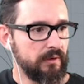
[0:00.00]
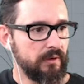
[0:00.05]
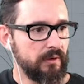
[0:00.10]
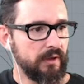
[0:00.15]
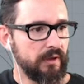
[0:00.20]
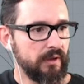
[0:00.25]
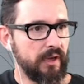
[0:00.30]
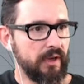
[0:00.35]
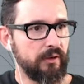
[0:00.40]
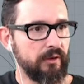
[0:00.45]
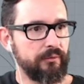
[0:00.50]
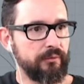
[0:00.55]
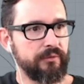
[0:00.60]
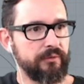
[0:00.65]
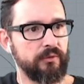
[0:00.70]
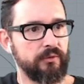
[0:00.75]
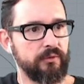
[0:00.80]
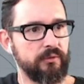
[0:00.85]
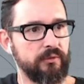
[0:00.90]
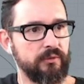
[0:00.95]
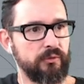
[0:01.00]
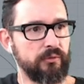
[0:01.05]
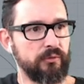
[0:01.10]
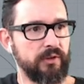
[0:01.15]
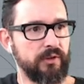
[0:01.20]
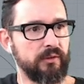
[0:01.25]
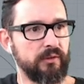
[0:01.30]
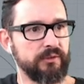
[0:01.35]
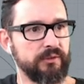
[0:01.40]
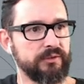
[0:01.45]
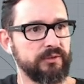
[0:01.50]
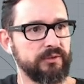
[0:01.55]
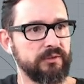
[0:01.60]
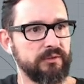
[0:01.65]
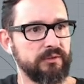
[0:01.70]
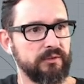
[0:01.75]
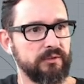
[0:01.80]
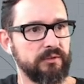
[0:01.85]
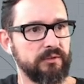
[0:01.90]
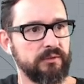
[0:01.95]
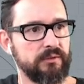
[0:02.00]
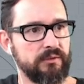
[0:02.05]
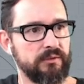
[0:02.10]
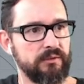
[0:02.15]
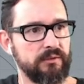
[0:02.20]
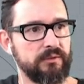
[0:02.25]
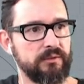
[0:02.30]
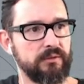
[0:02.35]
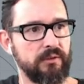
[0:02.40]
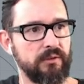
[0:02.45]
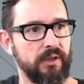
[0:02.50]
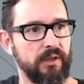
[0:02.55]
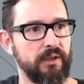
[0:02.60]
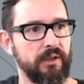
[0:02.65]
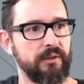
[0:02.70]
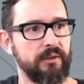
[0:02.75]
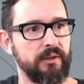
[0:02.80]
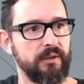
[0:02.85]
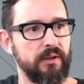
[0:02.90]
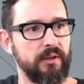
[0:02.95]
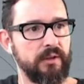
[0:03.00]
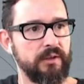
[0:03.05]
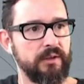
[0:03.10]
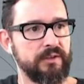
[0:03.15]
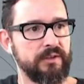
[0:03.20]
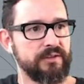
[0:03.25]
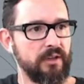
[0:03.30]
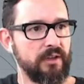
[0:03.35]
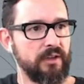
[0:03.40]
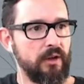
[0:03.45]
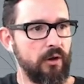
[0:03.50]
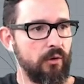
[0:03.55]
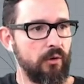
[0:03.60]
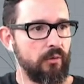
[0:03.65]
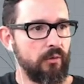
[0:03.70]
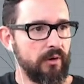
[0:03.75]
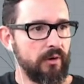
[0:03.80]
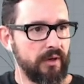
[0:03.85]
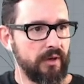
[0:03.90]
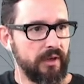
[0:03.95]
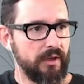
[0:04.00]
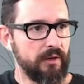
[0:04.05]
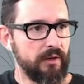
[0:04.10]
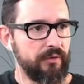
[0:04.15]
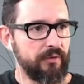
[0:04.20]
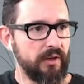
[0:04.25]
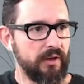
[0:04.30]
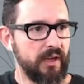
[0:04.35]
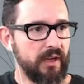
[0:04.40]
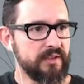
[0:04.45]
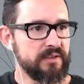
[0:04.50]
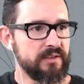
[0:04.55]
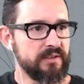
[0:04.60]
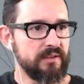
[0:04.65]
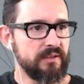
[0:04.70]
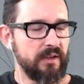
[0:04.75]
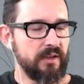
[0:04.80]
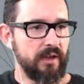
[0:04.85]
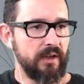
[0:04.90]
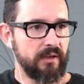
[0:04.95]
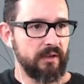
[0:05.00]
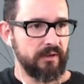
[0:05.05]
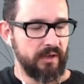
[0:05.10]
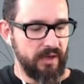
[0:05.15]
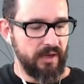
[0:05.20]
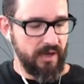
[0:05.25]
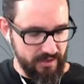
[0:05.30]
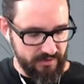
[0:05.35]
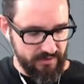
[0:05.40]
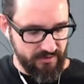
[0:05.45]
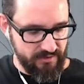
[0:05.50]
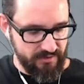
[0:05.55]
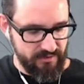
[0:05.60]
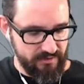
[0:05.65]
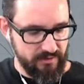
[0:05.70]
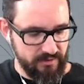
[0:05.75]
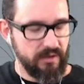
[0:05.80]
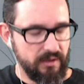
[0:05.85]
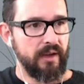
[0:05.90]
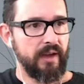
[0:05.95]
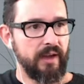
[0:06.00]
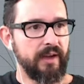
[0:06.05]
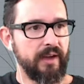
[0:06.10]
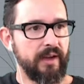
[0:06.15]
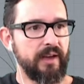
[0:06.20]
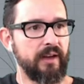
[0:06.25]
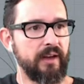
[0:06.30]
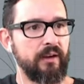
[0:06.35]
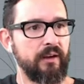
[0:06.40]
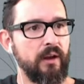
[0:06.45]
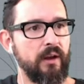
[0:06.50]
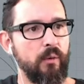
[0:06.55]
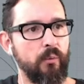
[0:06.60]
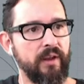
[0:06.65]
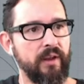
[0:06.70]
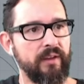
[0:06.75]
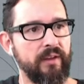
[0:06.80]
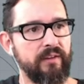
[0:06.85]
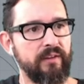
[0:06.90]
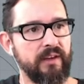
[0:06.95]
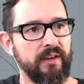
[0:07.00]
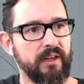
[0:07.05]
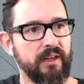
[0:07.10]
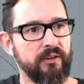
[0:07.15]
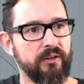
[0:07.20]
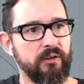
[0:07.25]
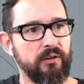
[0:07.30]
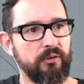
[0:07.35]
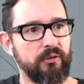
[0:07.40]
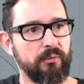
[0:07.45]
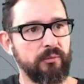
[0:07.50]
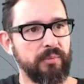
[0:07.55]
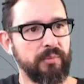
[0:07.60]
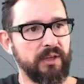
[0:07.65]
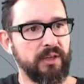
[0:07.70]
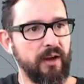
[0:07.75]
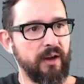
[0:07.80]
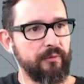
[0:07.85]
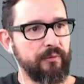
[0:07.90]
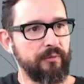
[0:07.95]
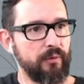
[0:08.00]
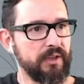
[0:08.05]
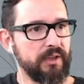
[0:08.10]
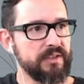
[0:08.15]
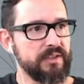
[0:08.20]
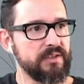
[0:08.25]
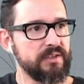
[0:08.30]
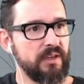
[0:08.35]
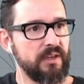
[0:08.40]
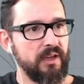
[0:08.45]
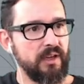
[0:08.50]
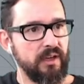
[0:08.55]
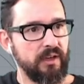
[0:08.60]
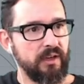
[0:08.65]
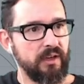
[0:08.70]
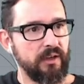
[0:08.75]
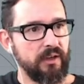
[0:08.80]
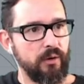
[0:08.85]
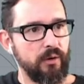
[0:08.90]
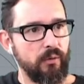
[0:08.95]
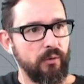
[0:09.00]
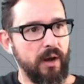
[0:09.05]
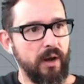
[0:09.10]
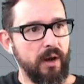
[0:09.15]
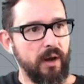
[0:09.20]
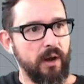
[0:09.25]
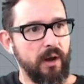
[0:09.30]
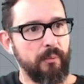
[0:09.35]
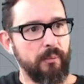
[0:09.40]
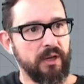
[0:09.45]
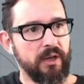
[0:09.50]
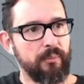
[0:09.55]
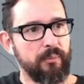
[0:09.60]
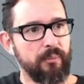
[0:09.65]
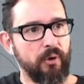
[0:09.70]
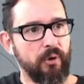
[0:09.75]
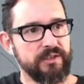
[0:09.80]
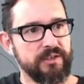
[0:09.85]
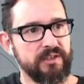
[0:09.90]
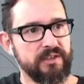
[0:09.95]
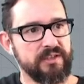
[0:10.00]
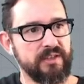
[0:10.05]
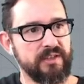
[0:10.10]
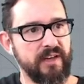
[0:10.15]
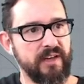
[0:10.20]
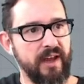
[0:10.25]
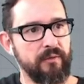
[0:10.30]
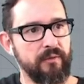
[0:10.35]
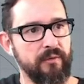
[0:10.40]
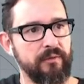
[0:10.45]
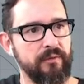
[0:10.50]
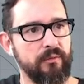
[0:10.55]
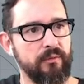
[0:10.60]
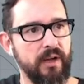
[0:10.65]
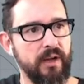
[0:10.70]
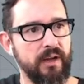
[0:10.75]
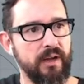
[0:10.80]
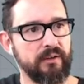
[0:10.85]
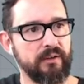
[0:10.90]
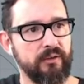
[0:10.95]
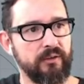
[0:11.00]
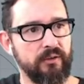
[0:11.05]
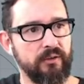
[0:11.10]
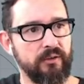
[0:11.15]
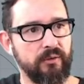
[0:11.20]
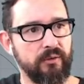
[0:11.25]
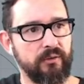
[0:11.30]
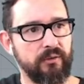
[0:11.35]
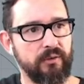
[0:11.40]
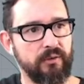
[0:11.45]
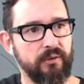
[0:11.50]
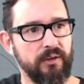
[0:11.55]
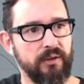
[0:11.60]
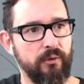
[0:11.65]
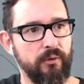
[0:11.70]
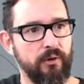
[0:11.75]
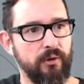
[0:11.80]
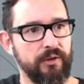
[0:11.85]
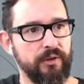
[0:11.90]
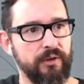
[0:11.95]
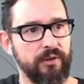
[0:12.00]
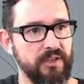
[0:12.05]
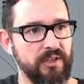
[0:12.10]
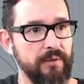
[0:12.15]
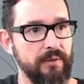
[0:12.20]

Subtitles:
kind of two tunnels, right? So if that's the case, again, one thing that you need to be careful is how many points this have. 1, 2, 3, 4, you see?